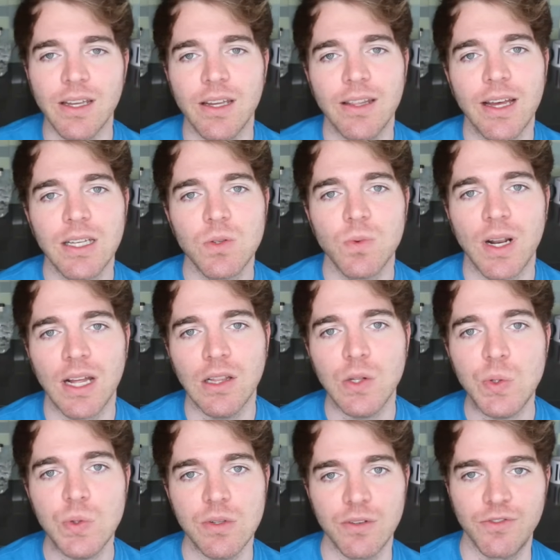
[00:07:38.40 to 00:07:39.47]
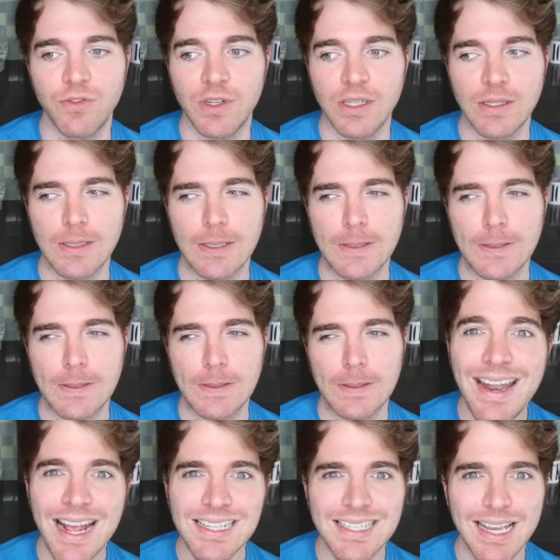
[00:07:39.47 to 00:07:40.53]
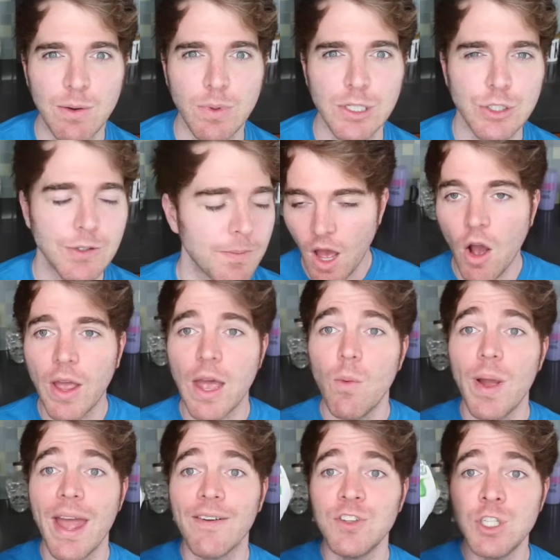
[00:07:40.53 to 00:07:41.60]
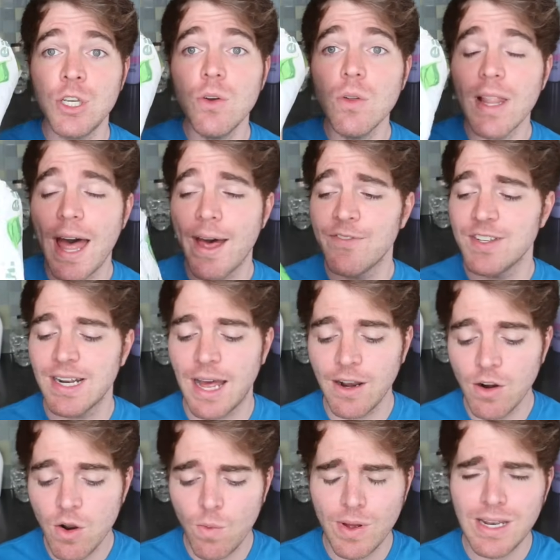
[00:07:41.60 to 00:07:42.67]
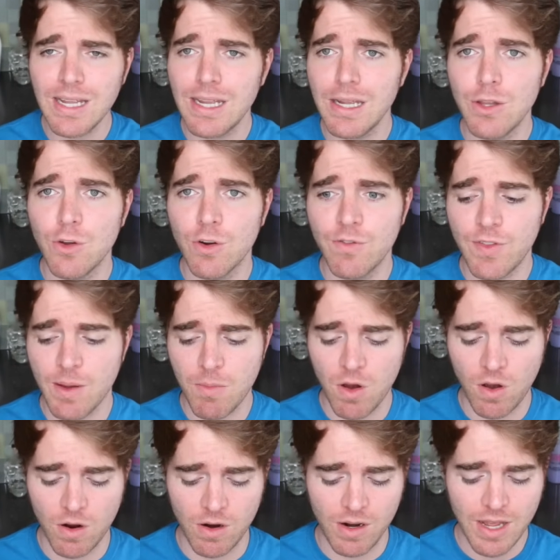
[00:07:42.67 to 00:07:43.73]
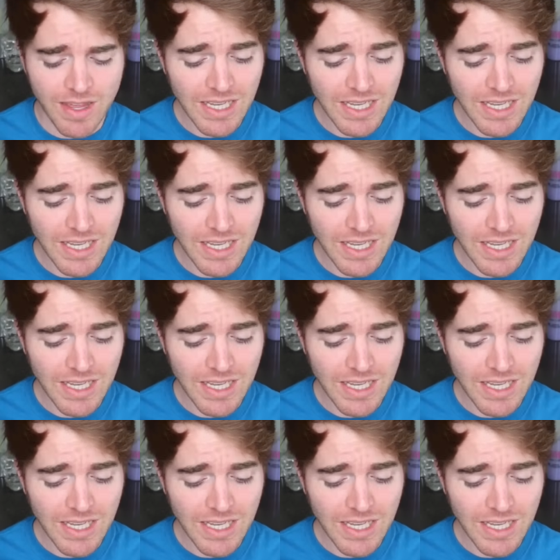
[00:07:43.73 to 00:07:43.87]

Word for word: Yeah, that's when I lose a friend. Next sandwich. Okay, we have two left, and I don't know what either of them are.